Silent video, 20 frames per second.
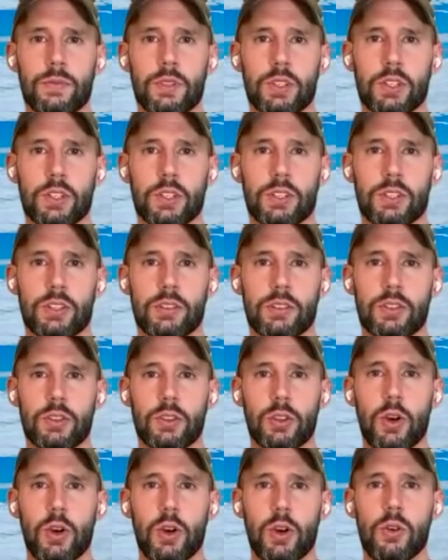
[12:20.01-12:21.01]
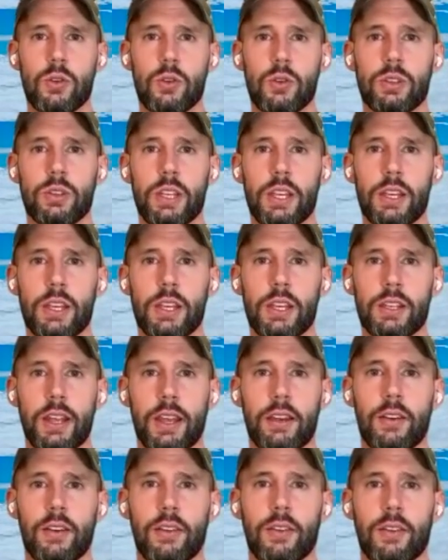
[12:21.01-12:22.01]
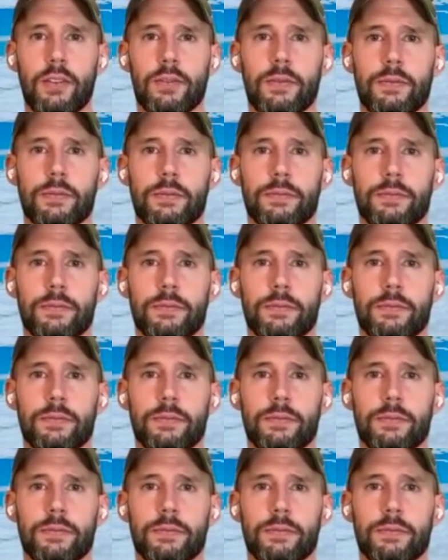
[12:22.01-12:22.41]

Just slowly inhale